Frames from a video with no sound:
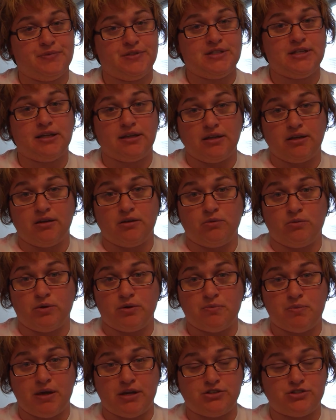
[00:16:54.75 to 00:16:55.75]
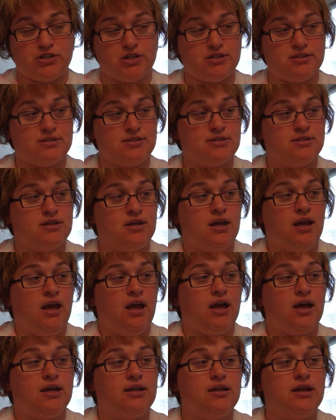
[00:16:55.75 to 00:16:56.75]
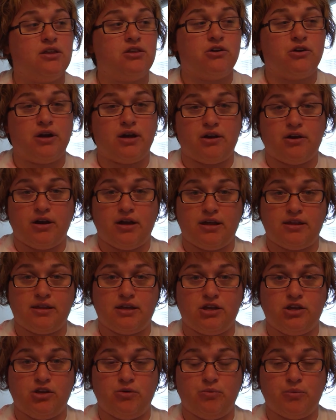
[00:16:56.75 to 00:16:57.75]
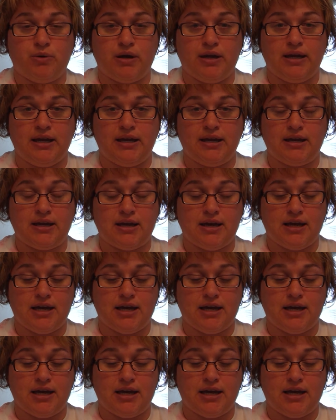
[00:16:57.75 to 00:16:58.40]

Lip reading: dealing with patients. Another area that you might